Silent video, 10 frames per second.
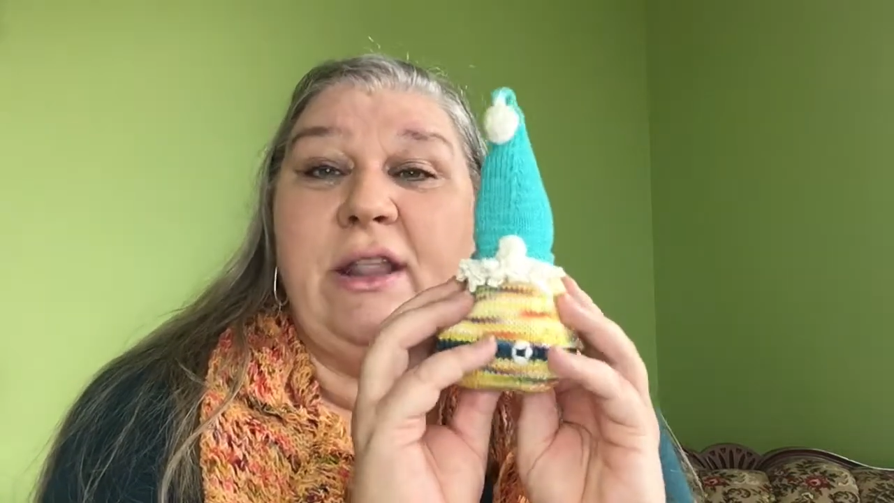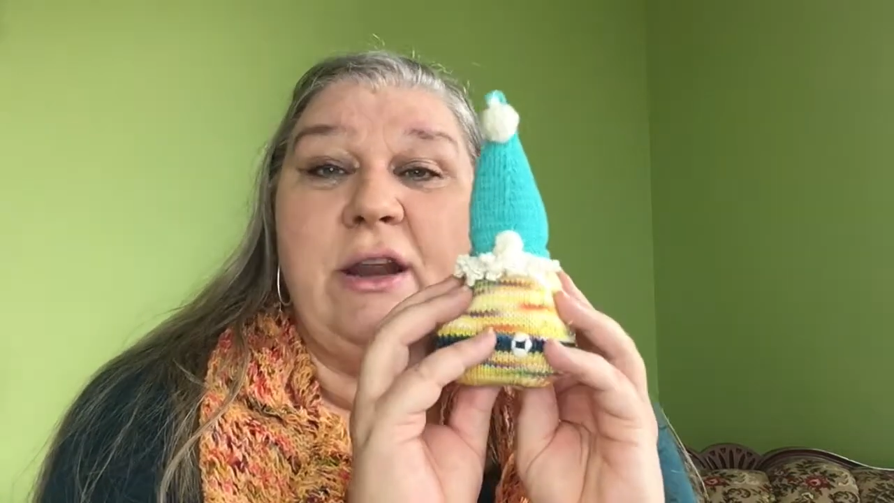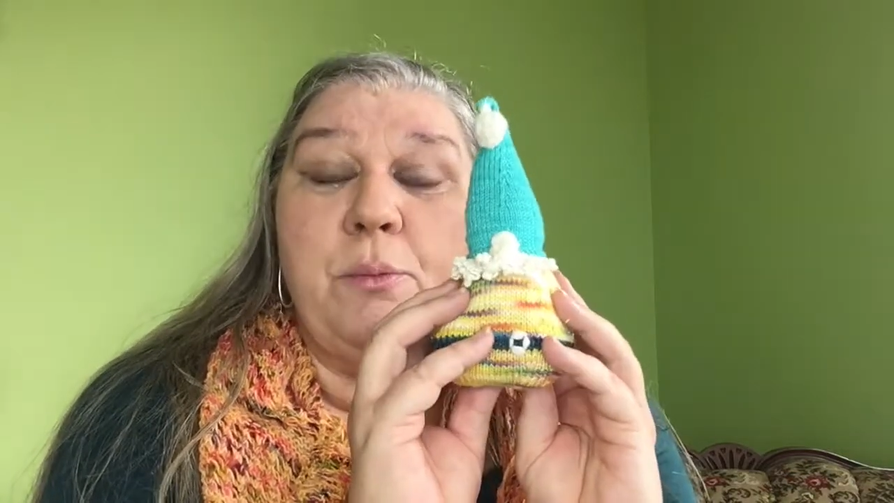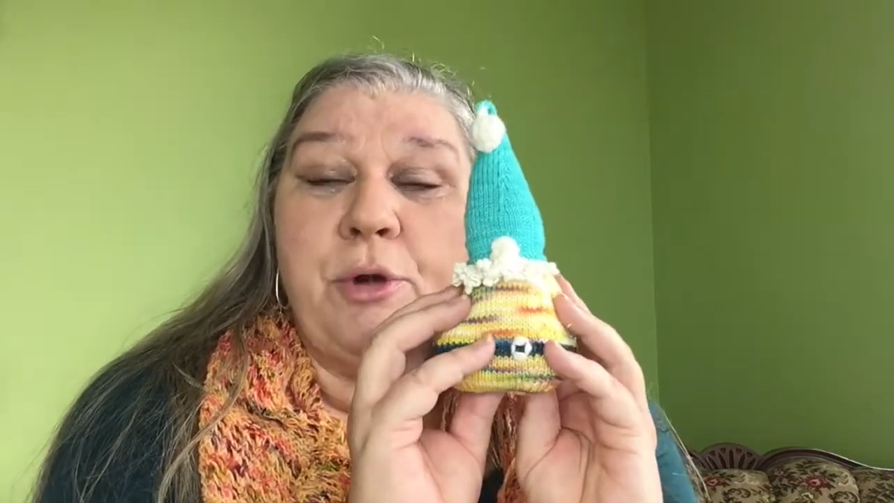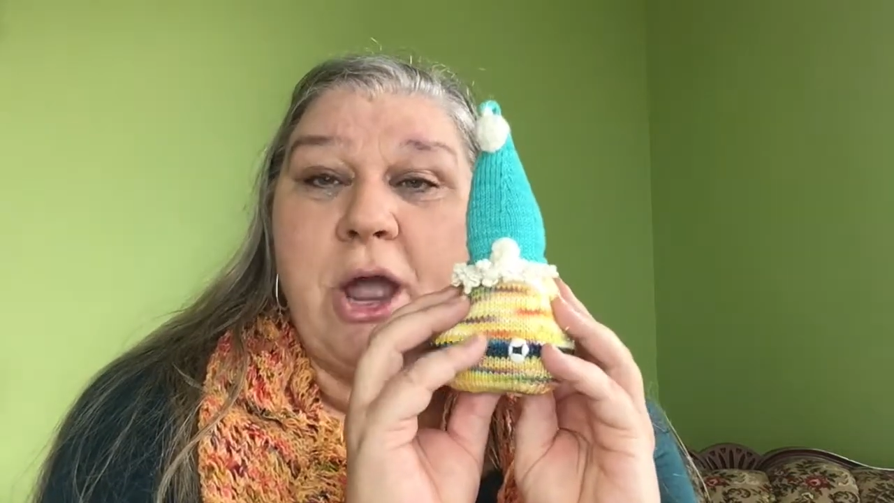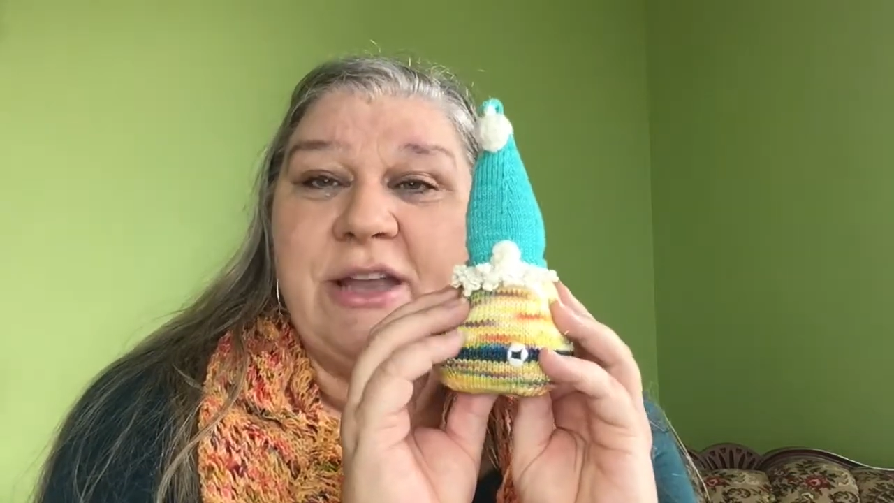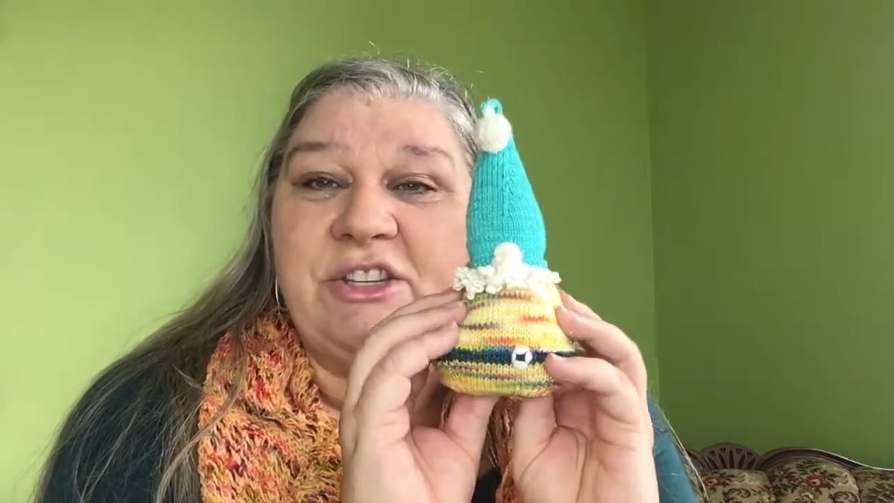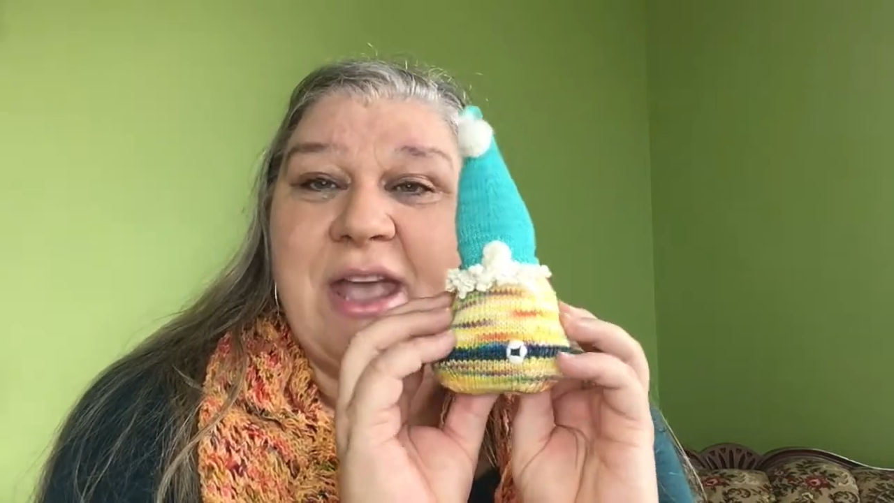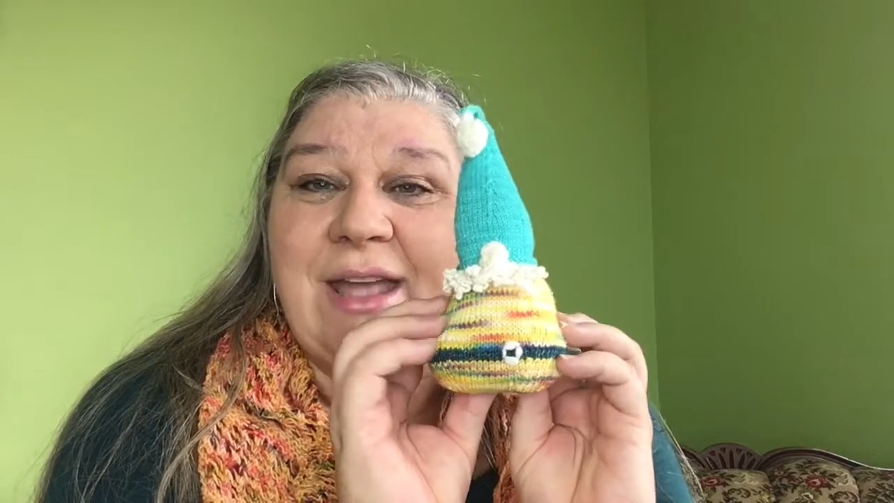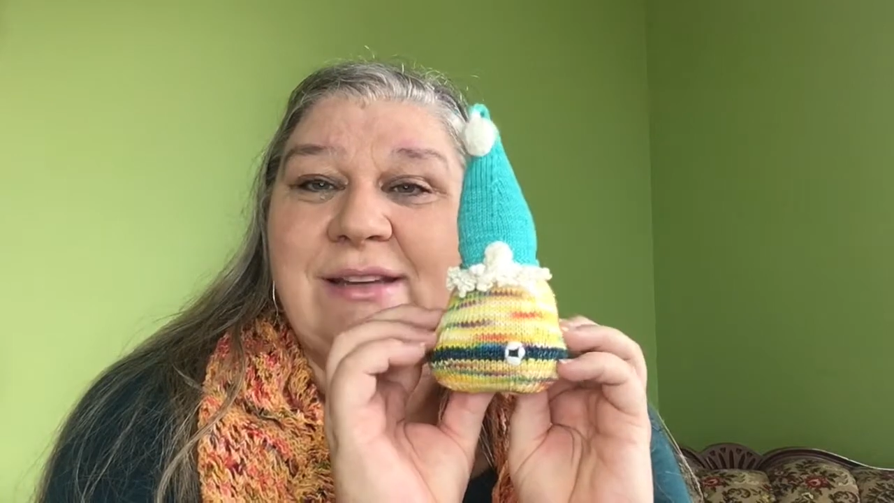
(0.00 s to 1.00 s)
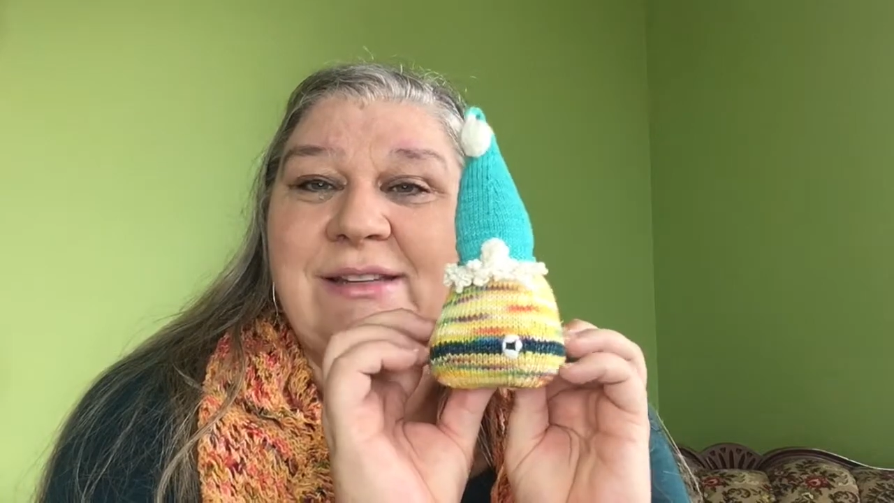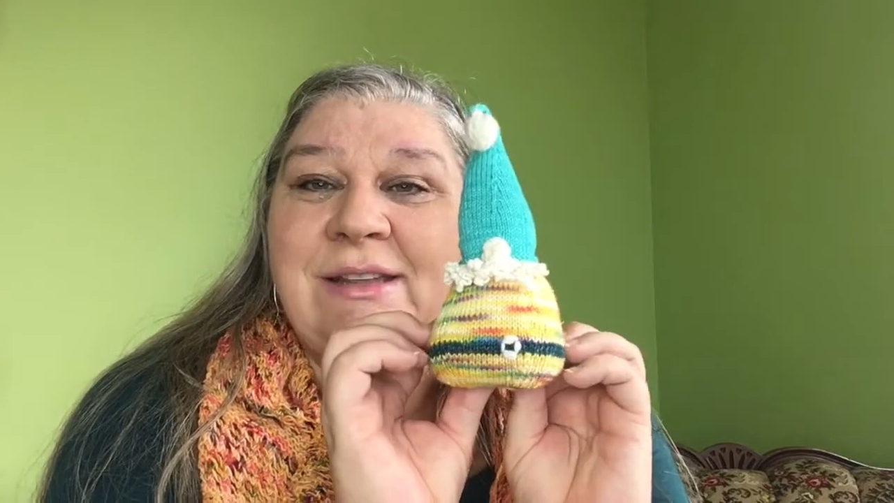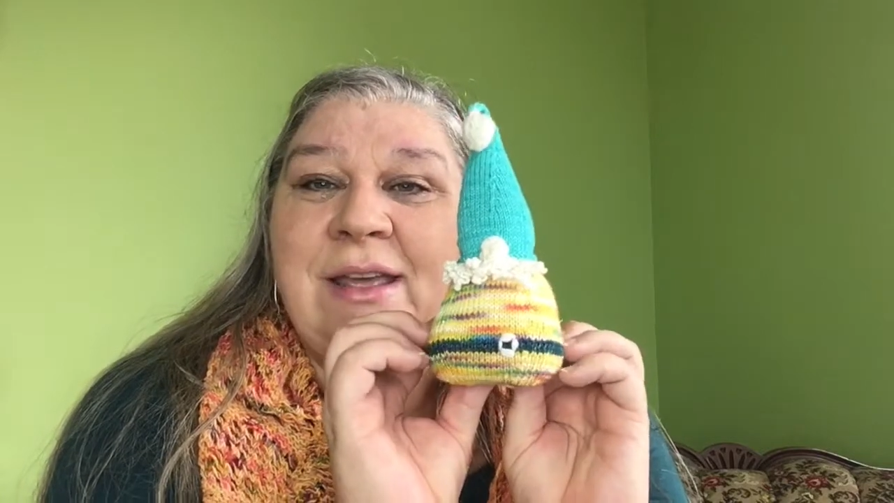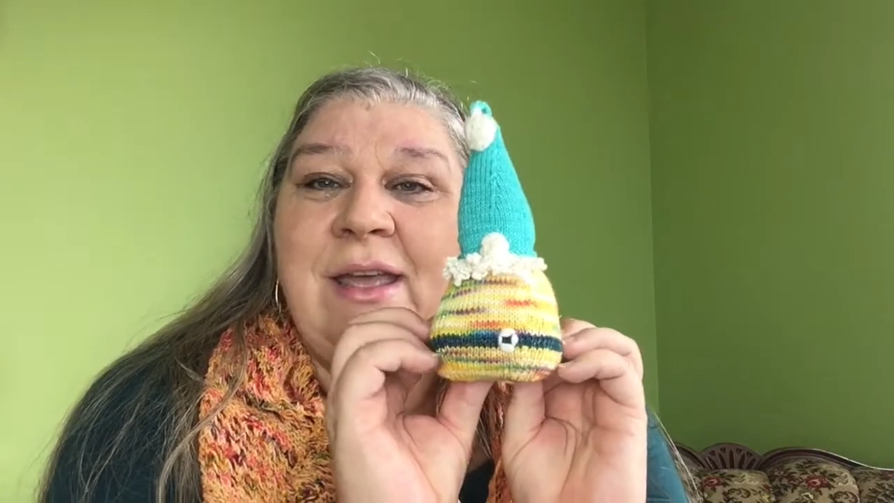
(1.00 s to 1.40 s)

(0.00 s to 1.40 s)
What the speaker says: little project.